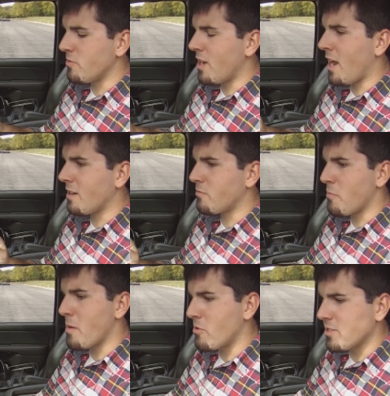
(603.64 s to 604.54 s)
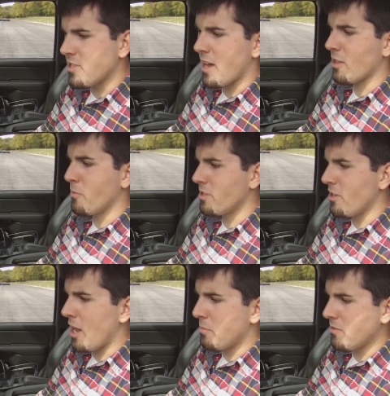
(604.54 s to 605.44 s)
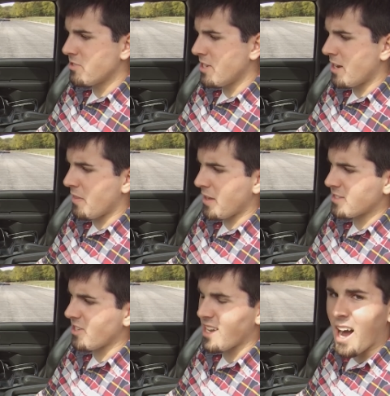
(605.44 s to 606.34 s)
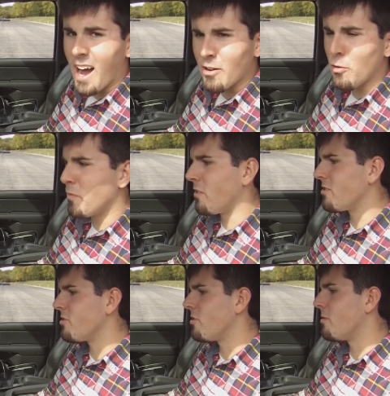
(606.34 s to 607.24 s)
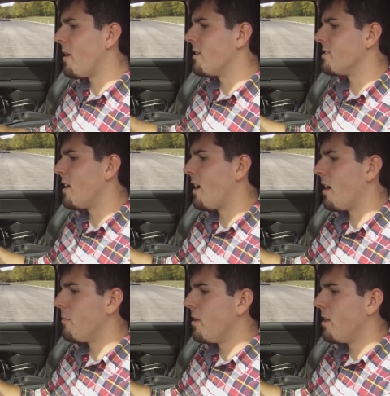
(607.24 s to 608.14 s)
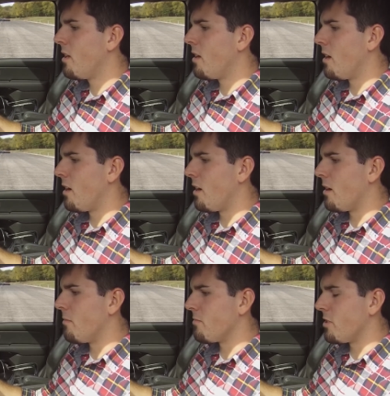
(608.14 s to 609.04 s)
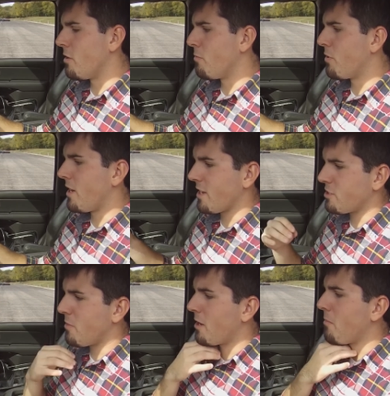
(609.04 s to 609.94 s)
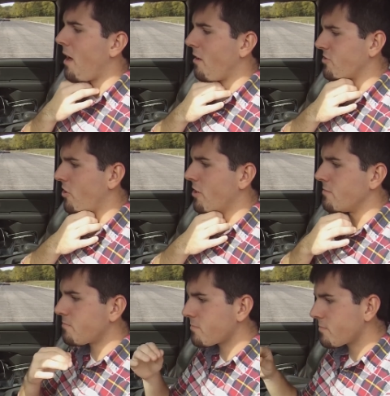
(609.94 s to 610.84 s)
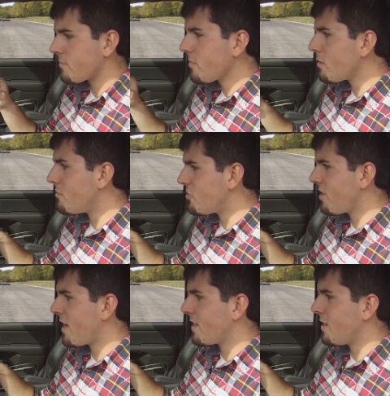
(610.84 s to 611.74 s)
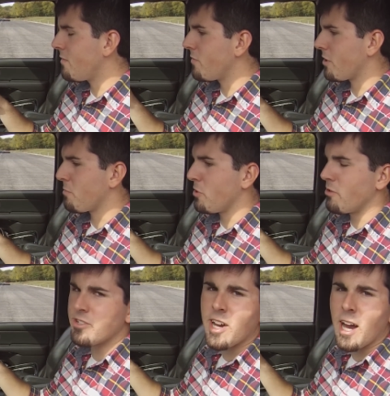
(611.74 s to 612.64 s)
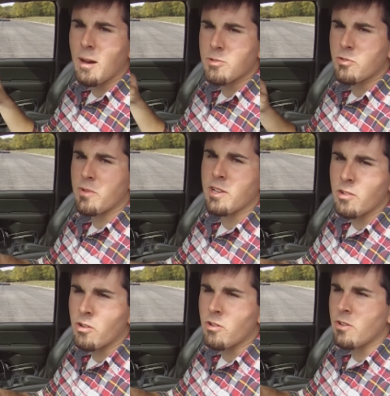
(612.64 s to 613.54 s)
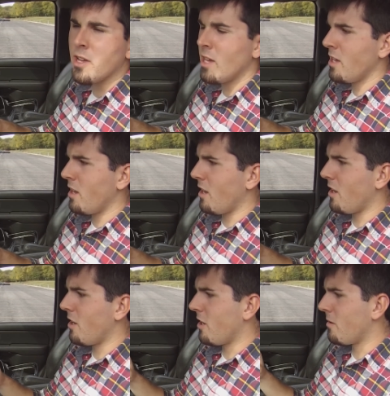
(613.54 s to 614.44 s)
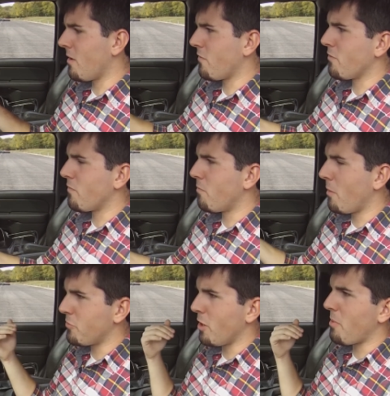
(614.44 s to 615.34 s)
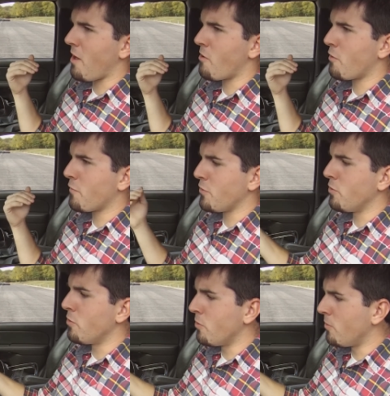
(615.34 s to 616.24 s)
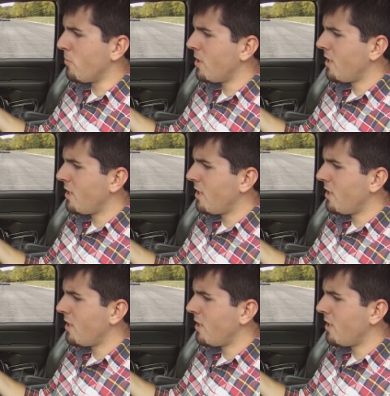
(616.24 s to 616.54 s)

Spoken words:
not remember exactly what Diablo said. I think it's like idle for a certain amount of time. You know, put an X amount of miles on it. But you got to give the computer time to relearn. If you bumped up air, fuel,